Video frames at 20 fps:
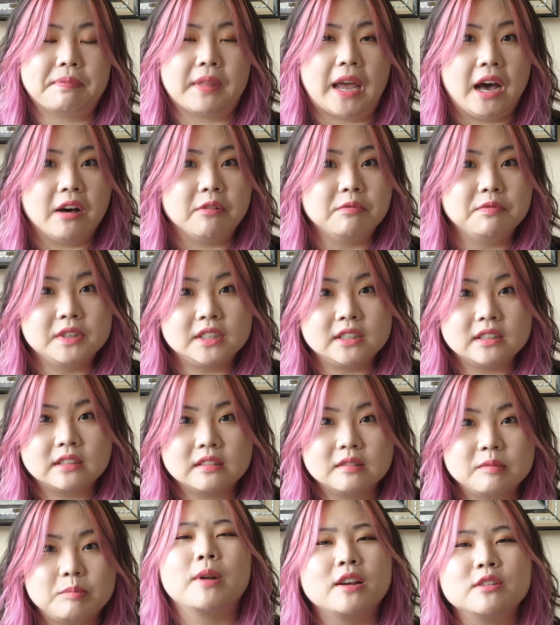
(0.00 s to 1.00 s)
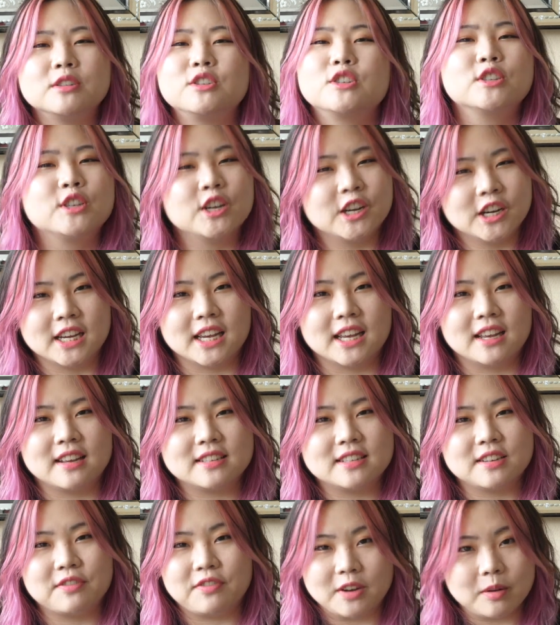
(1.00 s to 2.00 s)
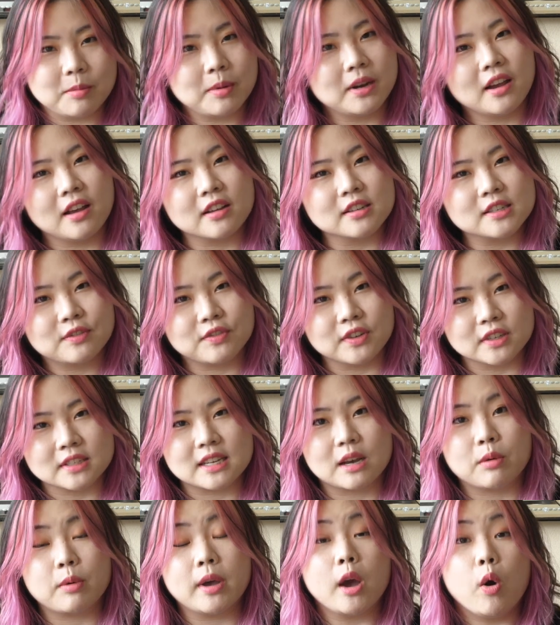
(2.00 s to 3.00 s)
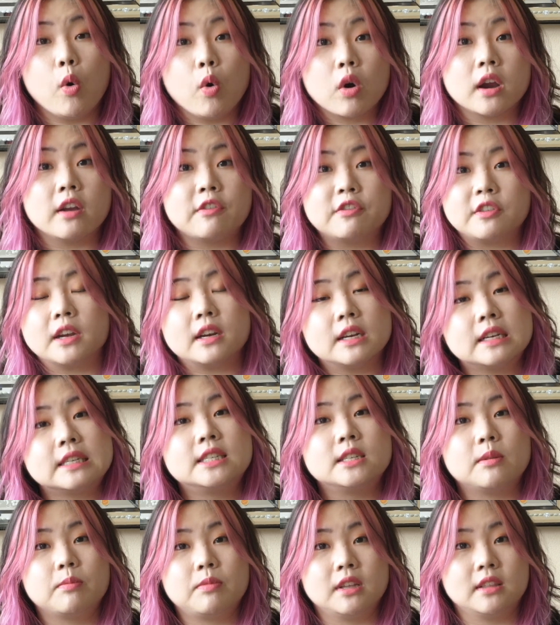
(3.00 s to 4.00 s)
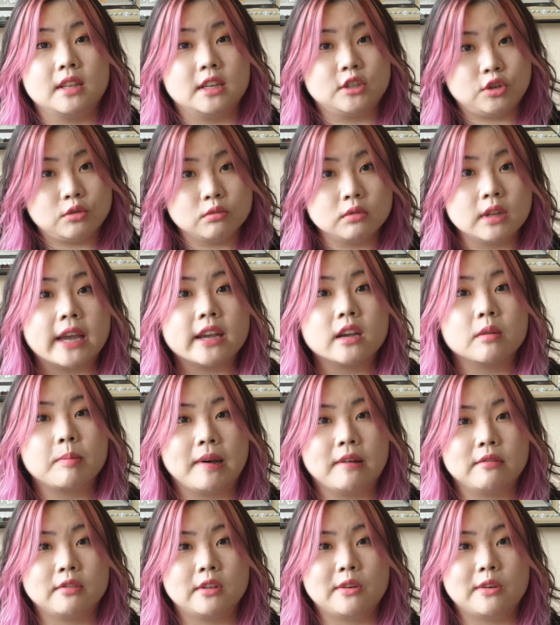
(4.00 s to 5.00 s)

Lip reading: helpful, but I was just curious if anybody else feels that way, or if there is something that you like about